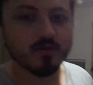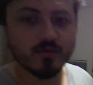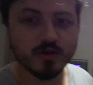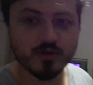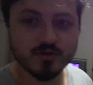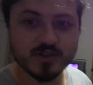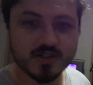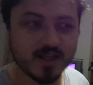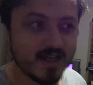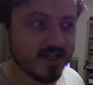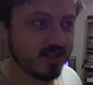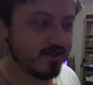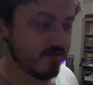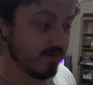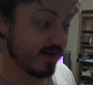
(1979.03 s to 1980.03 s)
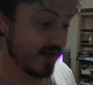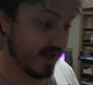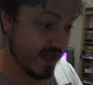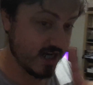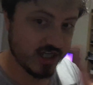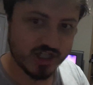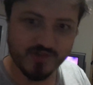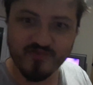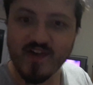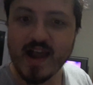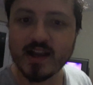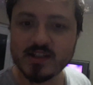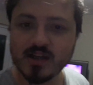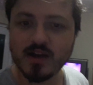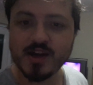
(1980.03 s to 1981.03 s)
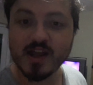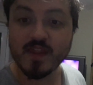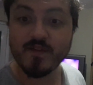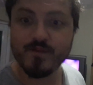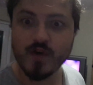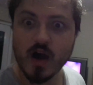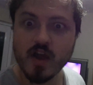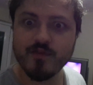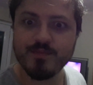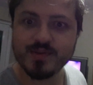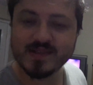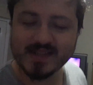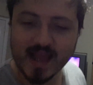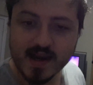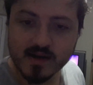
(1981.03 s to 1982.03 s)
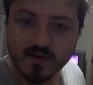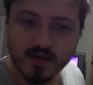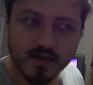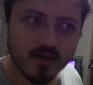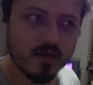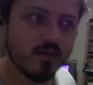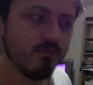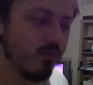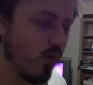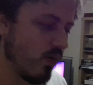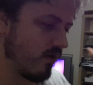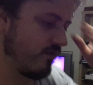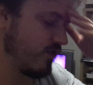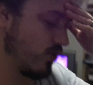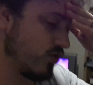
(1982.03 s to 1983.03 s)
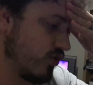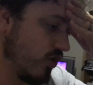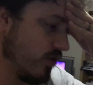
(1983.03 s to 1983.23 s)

you lose each factor another 5% more of your